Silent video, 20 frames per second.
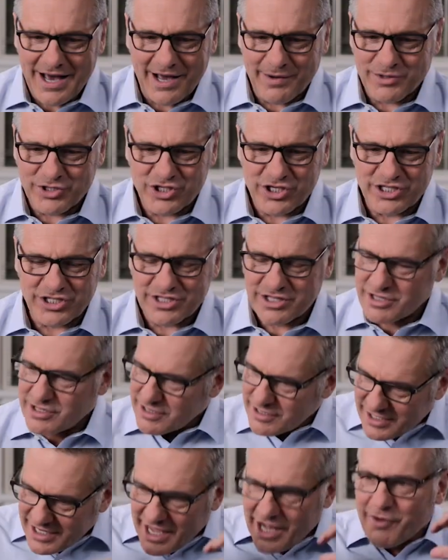I was just
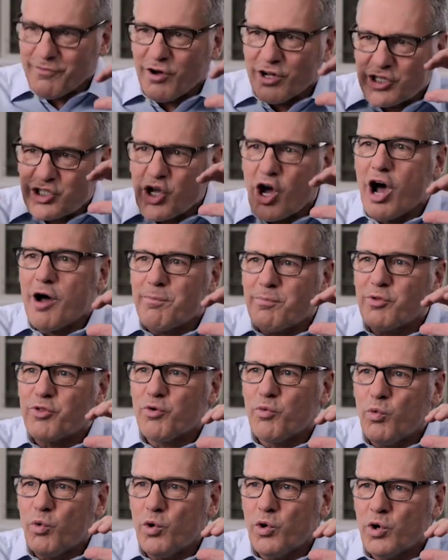kind of on top of
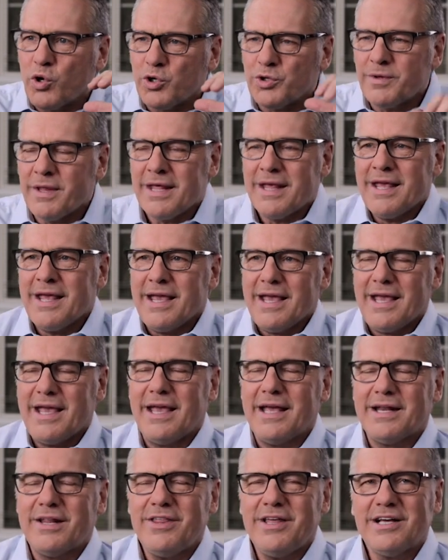the world.
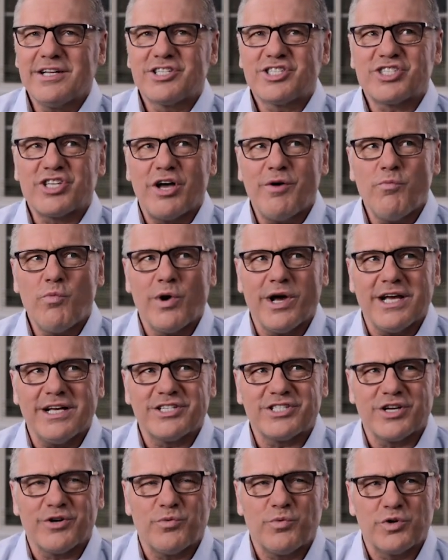And I think in some
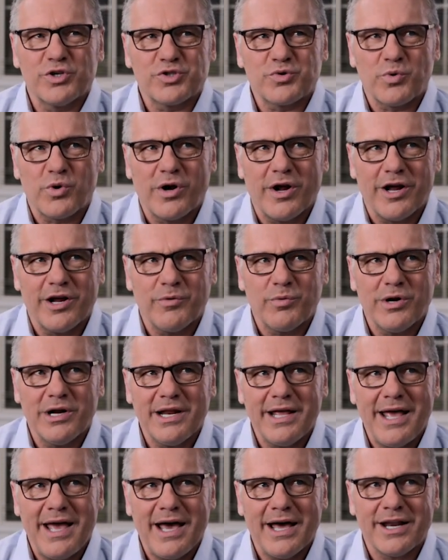ways it was where I
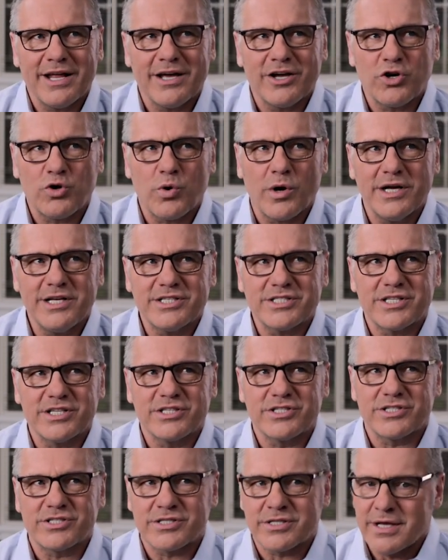really had a
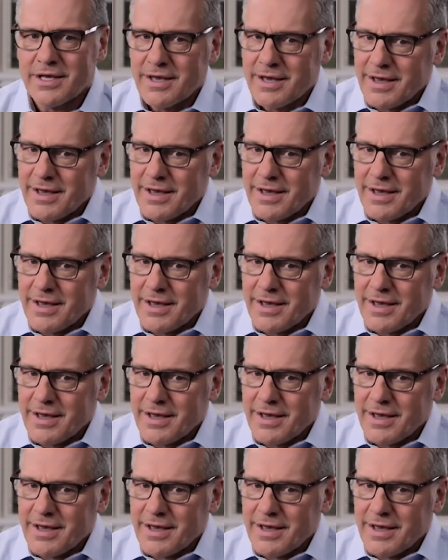crisis.